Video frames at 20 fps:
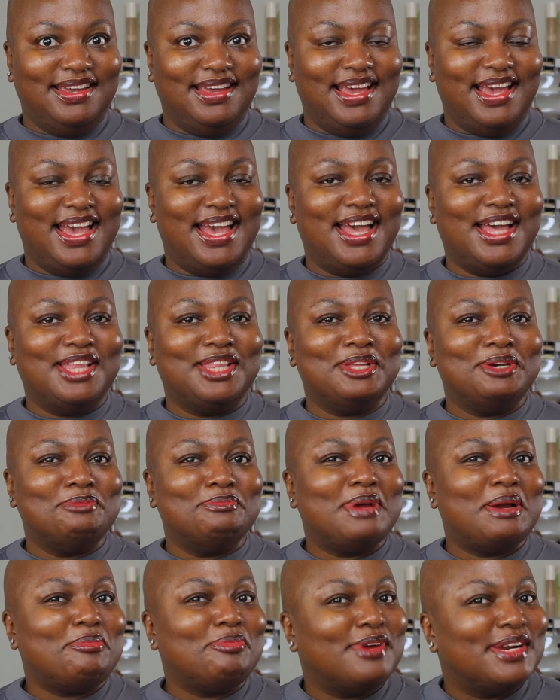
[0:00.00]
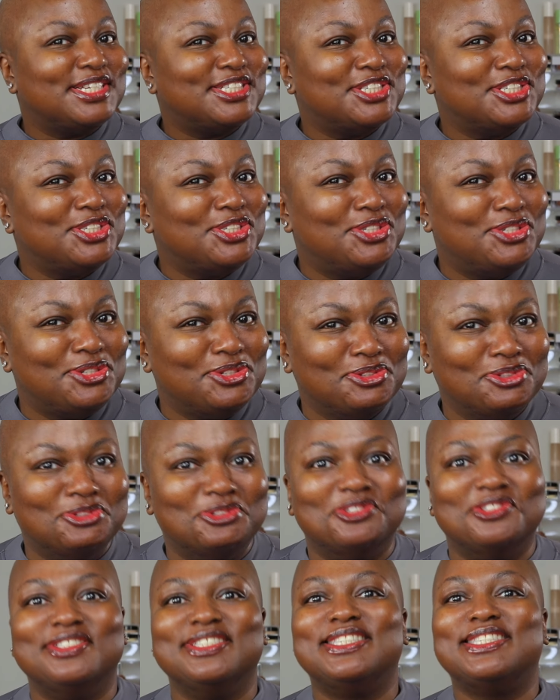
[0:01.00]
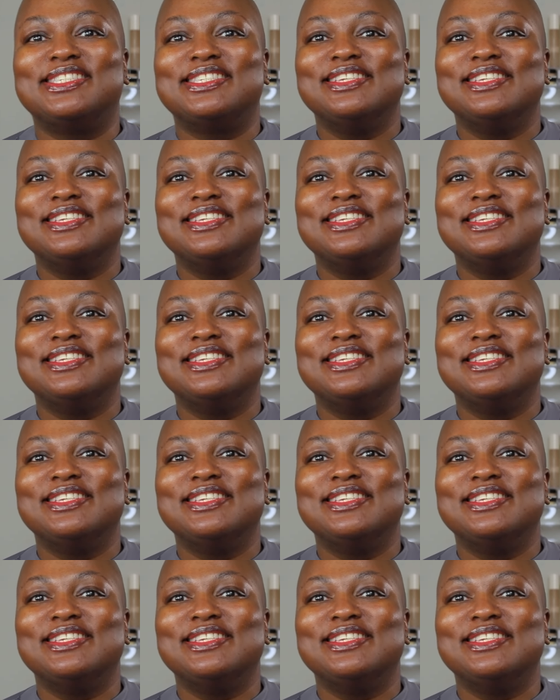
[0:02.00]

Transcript: Hello my precious jewels.